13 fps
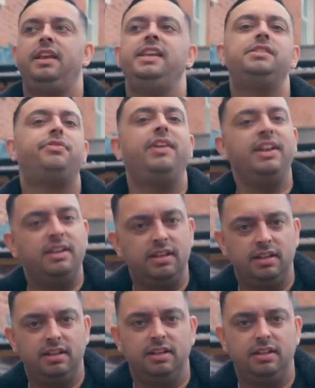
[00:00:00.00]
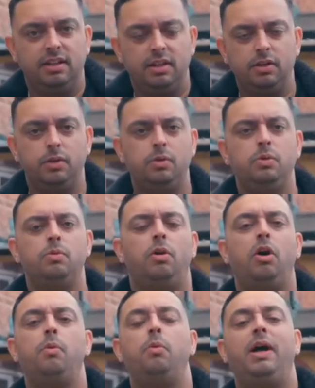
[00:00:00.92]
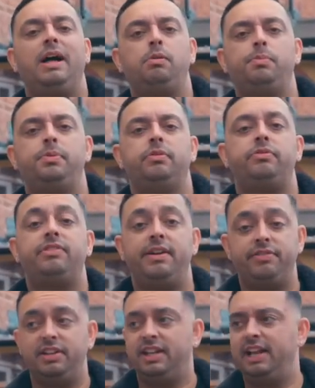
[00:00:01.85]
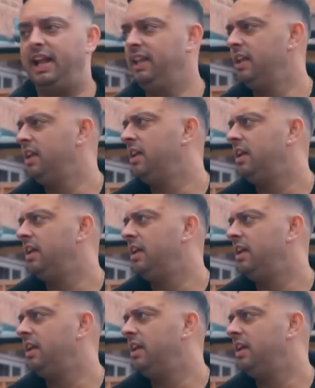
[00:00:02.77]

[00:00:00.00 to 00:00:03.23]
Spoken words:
He's a friend who I will help forever and a day.